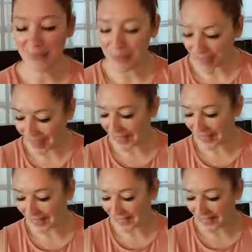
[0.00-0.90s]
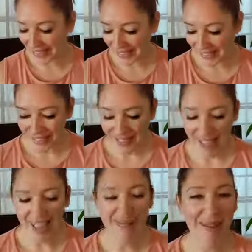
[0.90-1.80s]
Wow.
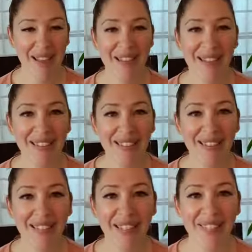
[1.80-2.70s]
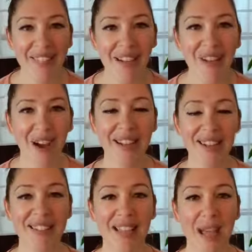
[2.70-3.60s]
Amen that God
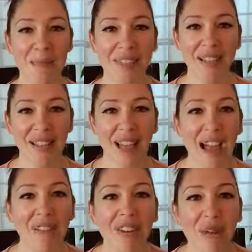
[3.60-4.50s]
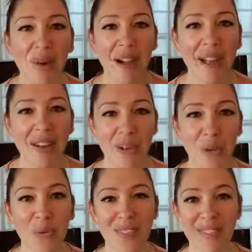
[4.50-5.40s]
accepts everyone who
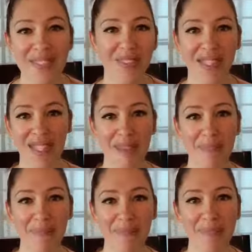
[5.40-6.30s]
receives him.